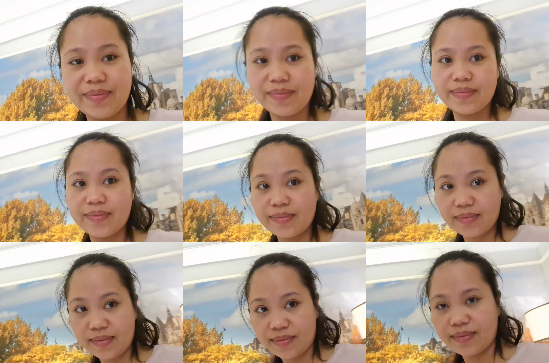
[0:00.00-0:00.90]

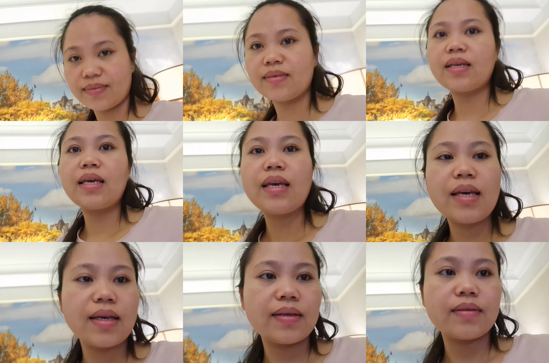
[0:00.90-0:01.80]

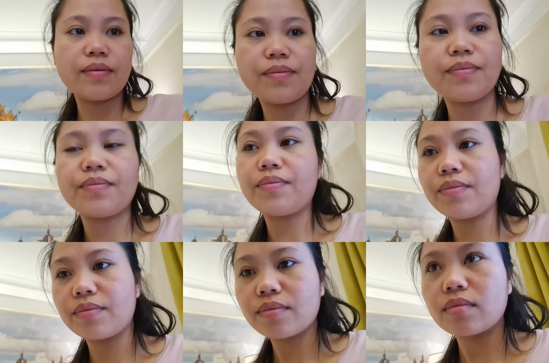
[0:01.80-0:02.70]

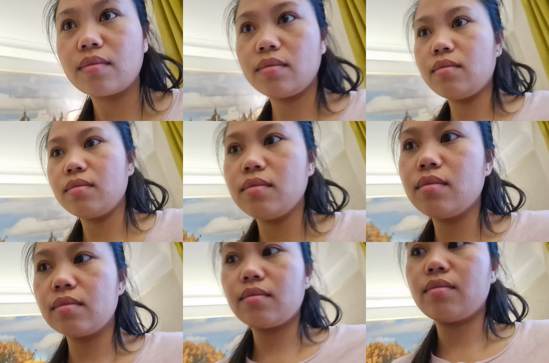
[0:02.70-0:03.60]

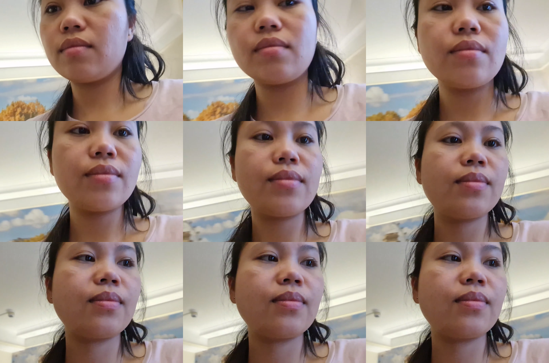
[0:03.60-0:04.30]
(no one is talking)